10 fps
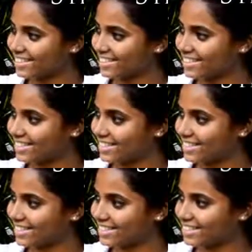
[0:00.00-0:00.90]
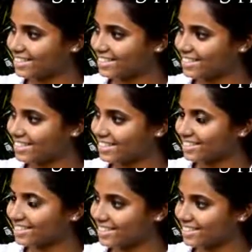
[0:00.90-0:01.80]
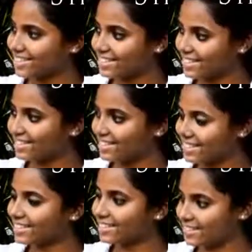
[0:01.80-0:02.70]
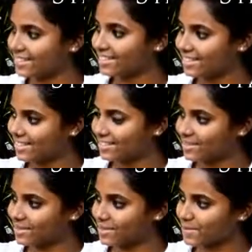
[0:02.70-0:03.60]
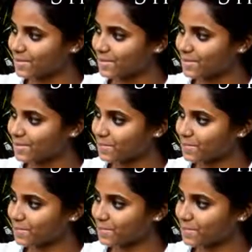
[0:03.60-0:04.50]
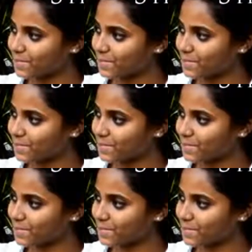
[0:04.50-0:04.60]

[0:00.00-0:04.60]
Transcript: [no speech]